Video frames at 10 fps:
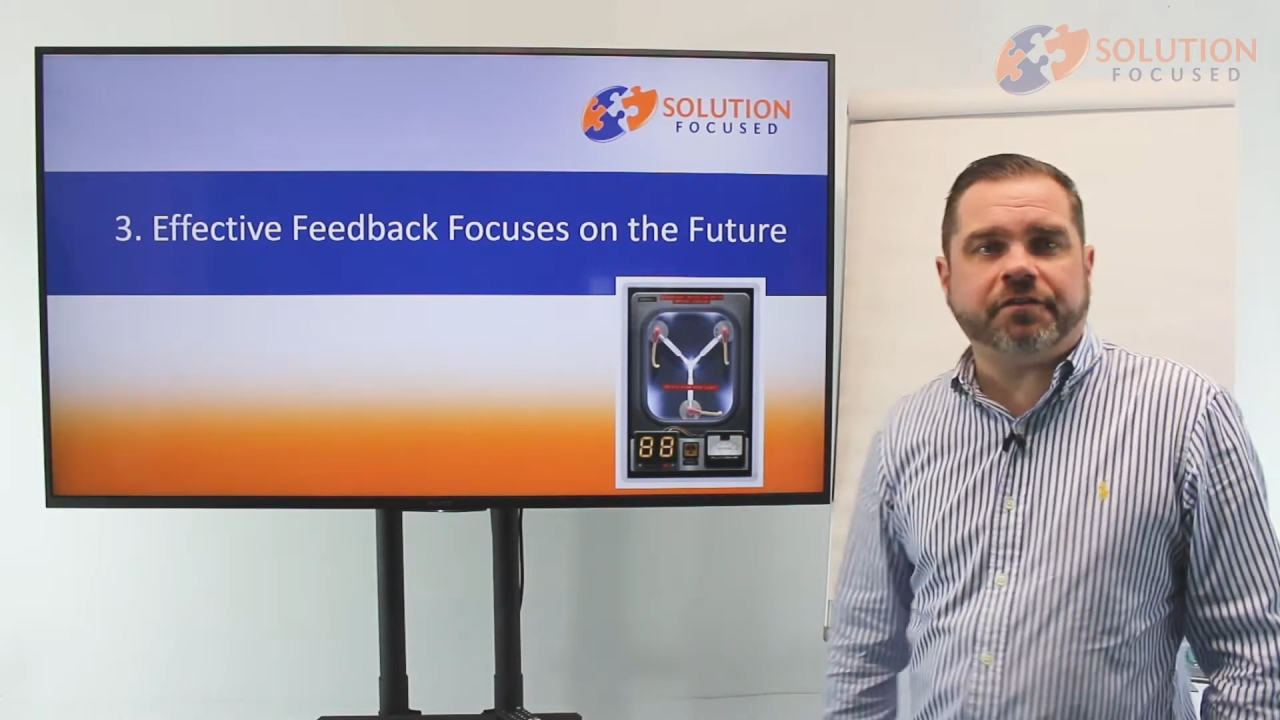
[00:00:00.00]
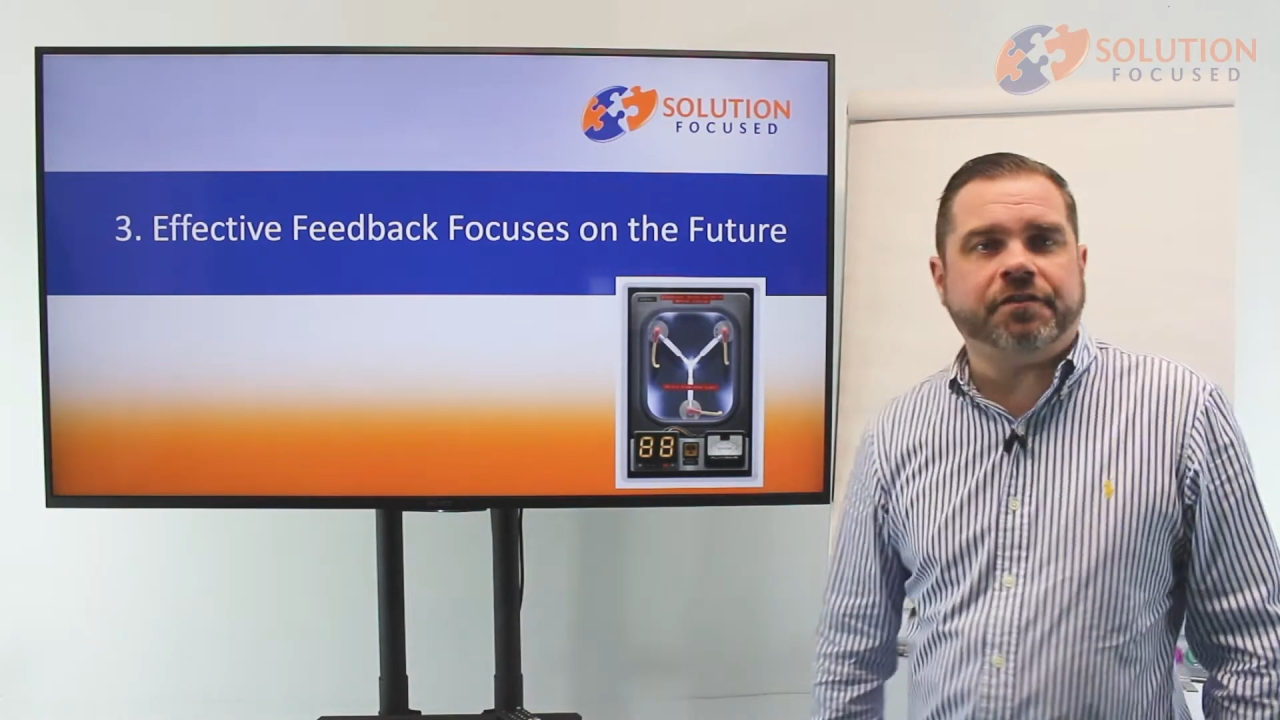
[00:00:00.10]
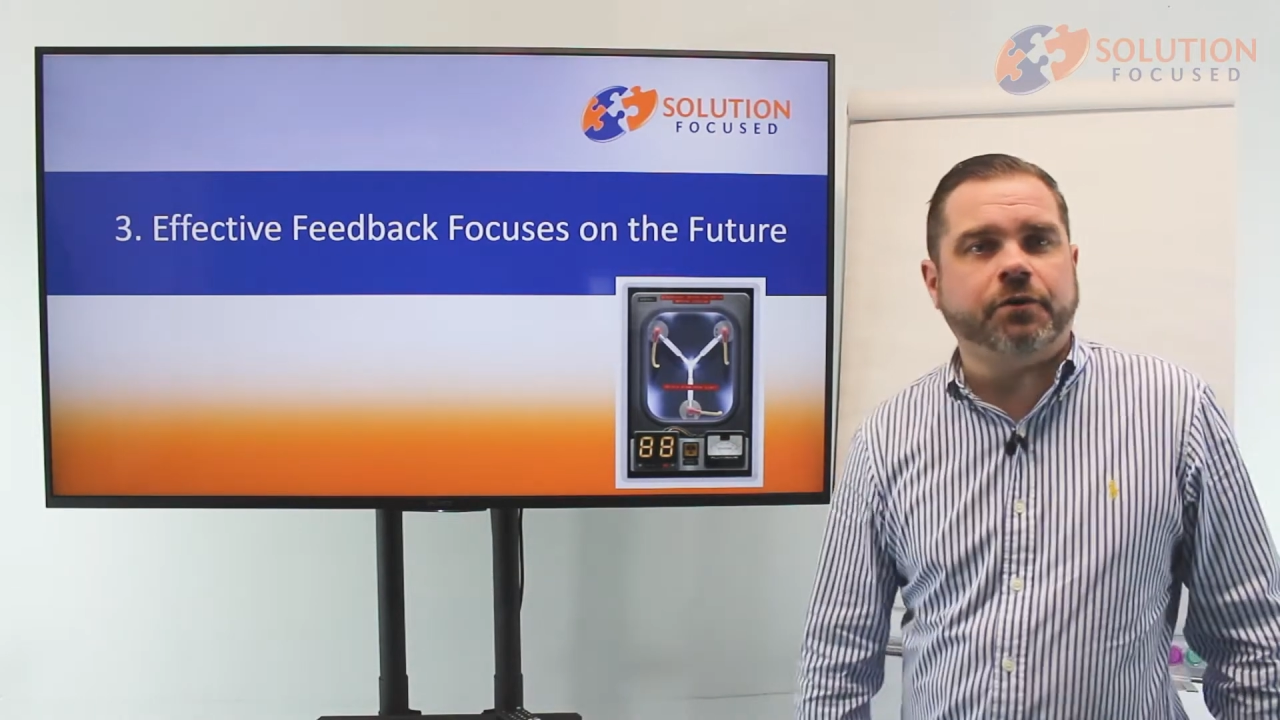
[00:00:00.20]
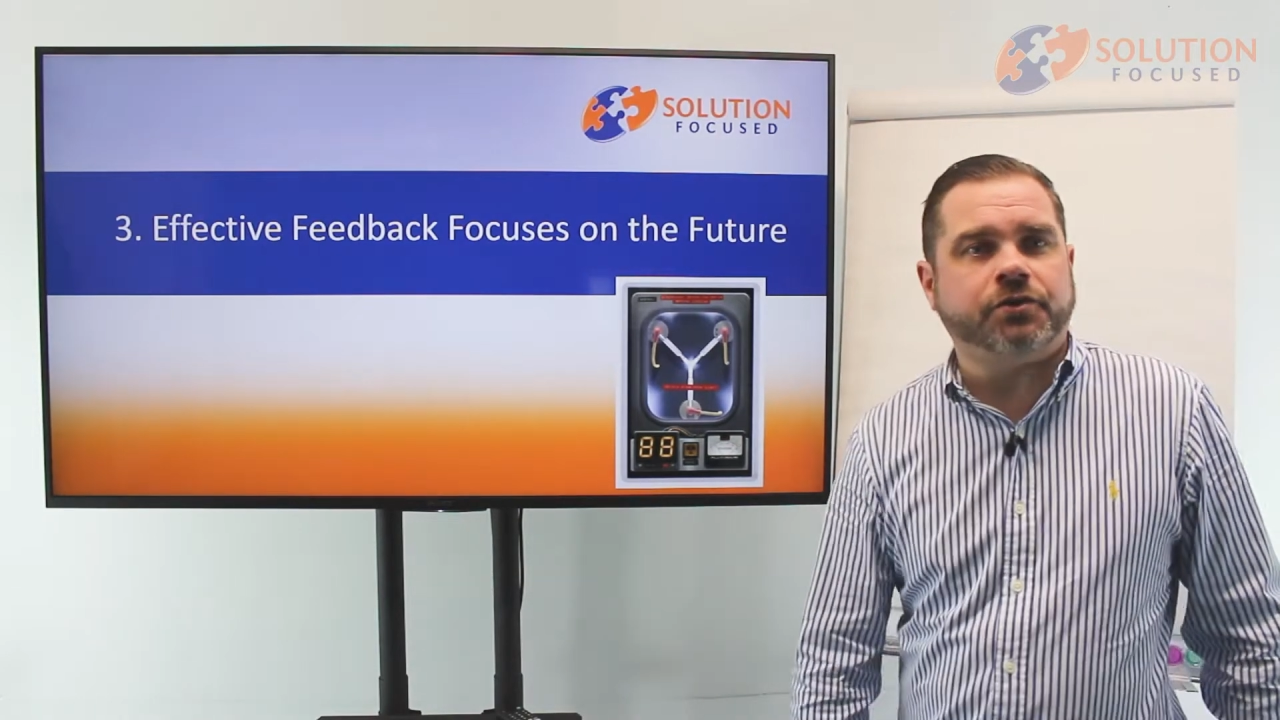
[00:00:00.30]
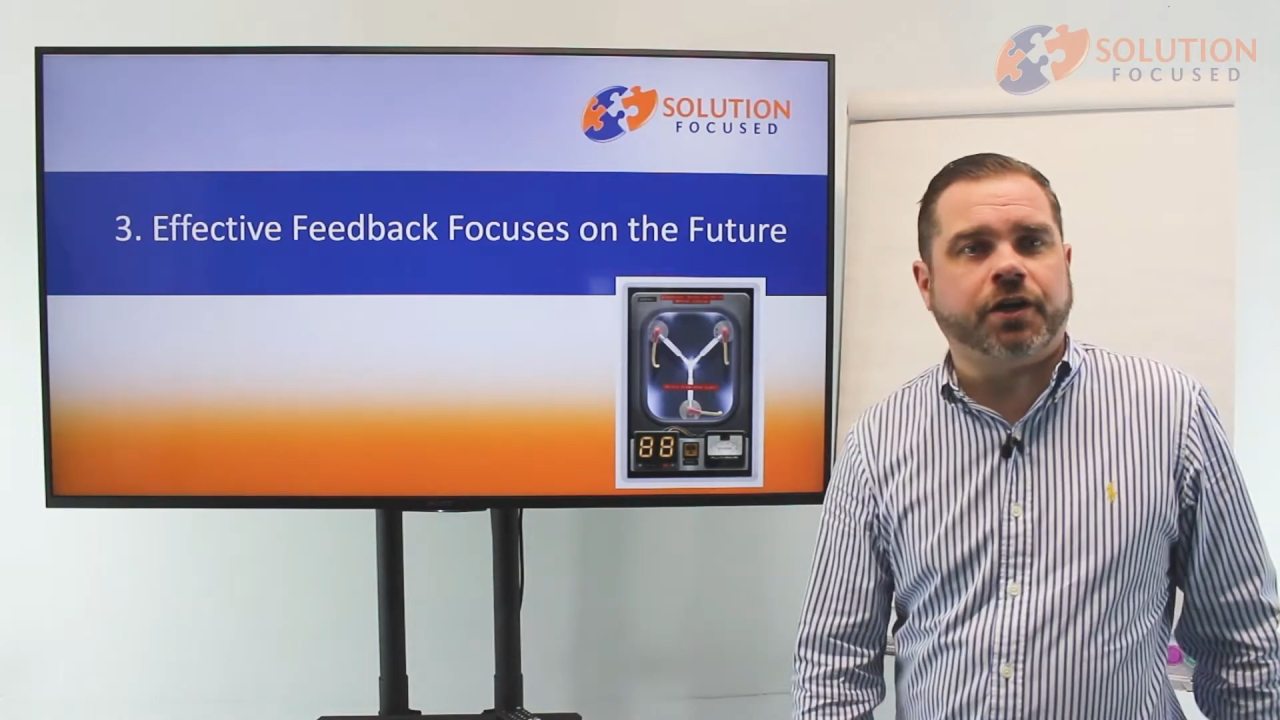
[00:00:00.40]

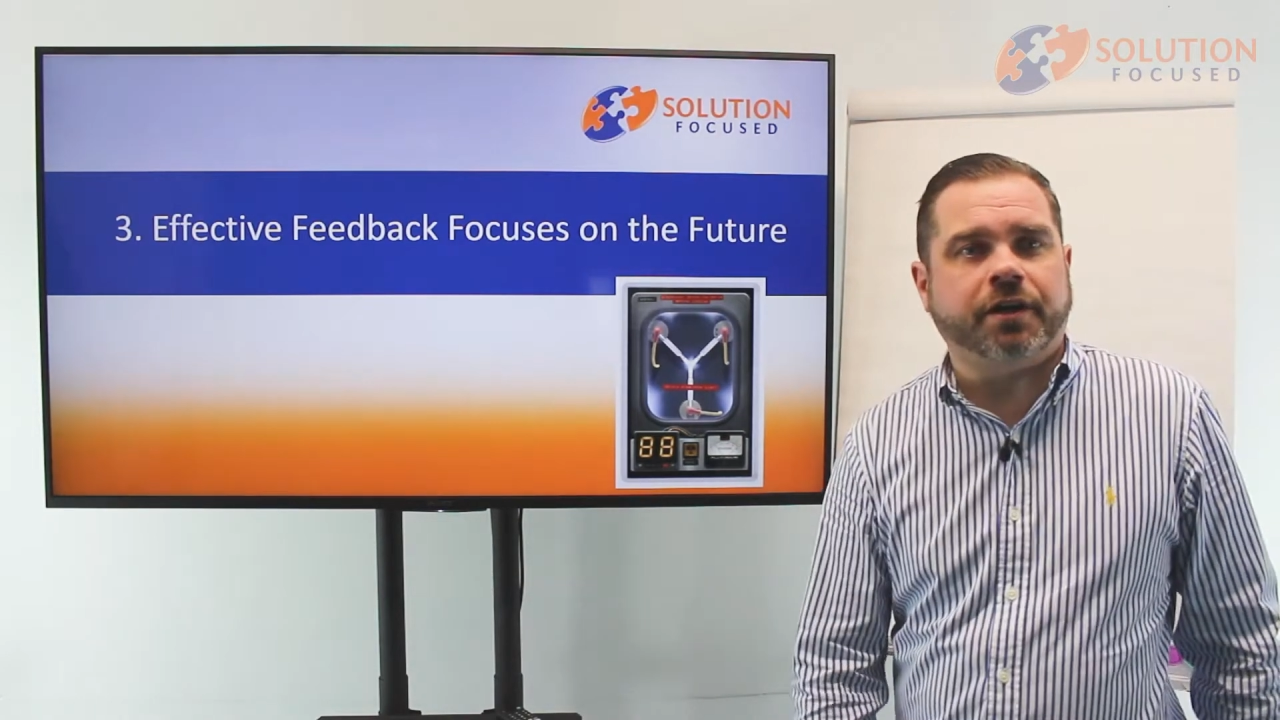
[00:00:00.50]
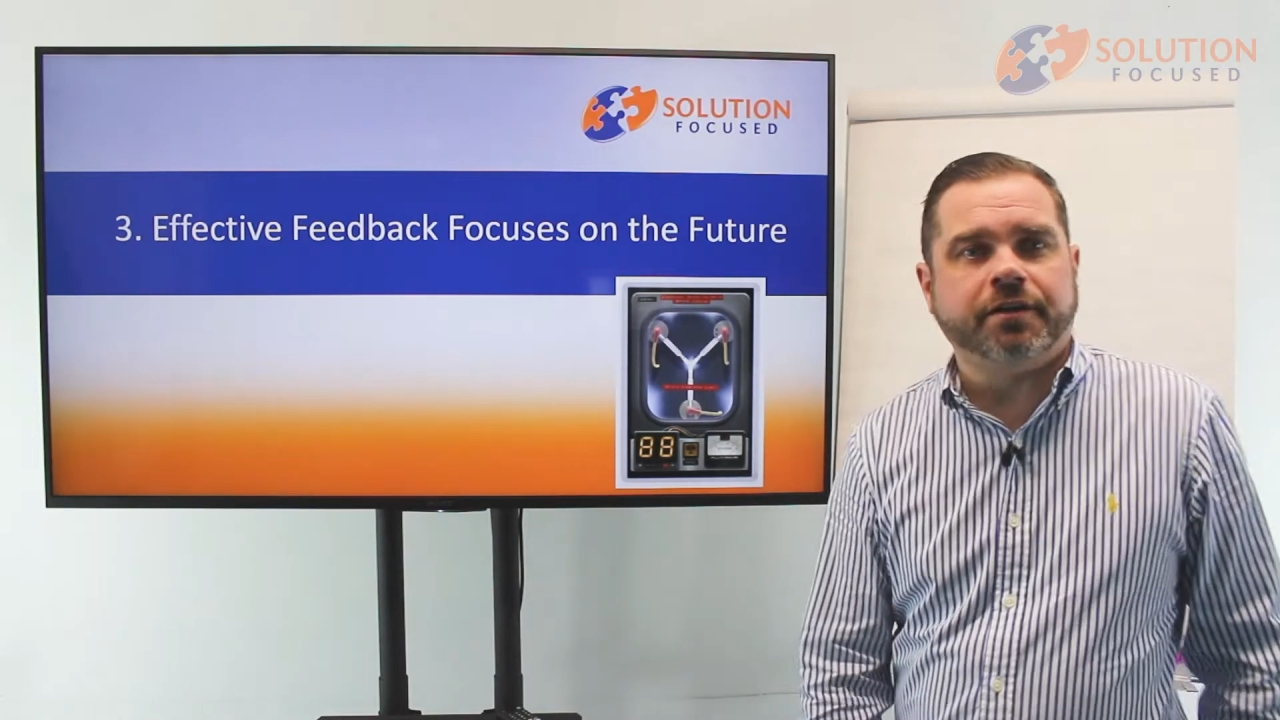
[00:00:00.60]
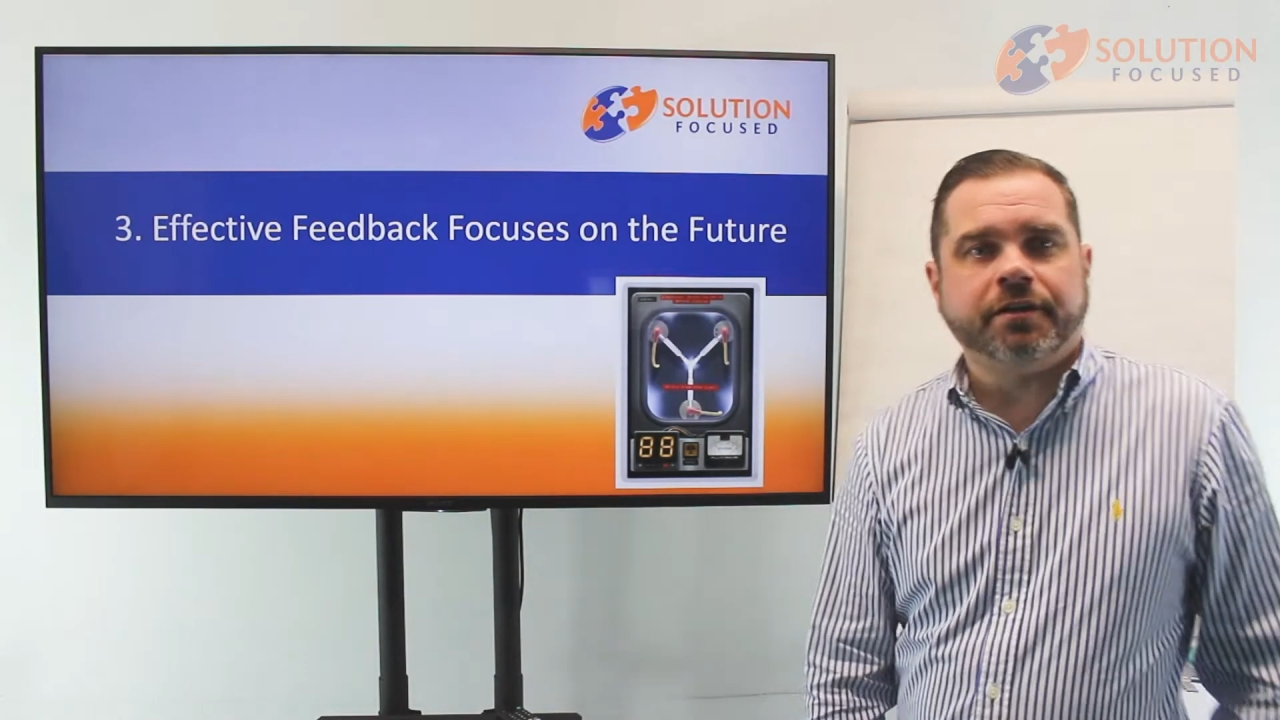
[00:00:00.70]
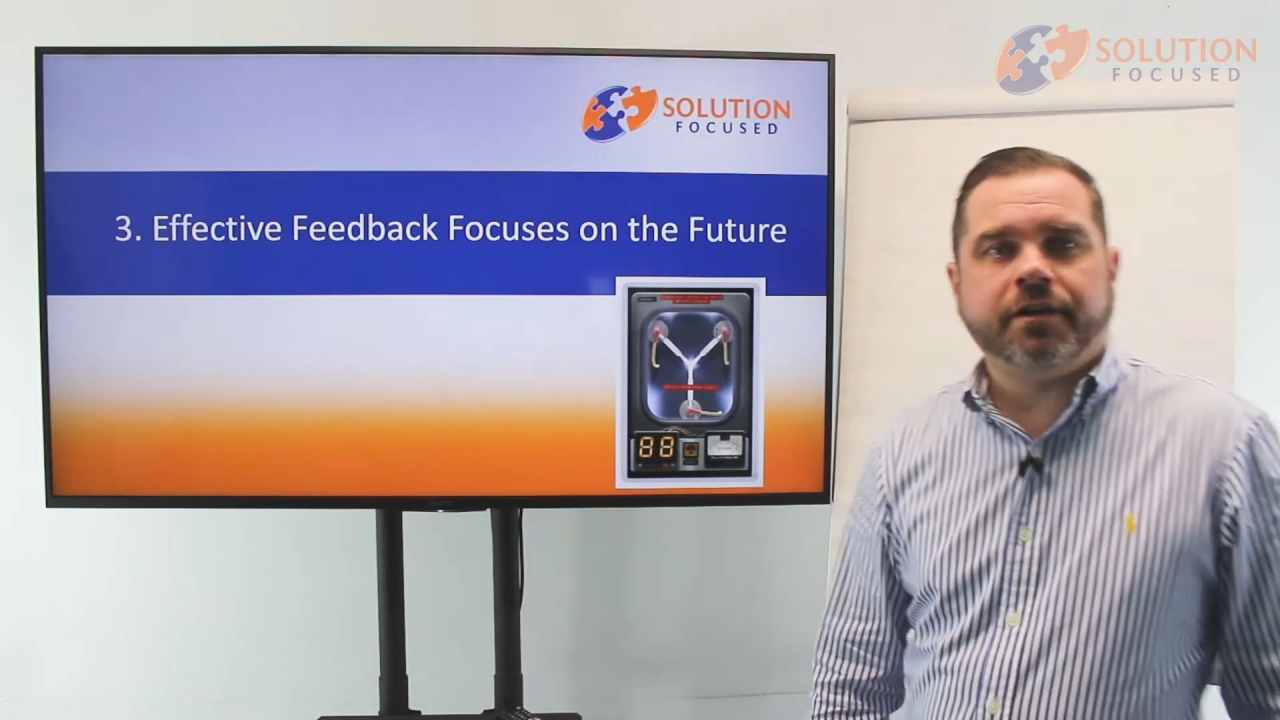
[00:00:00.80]
future.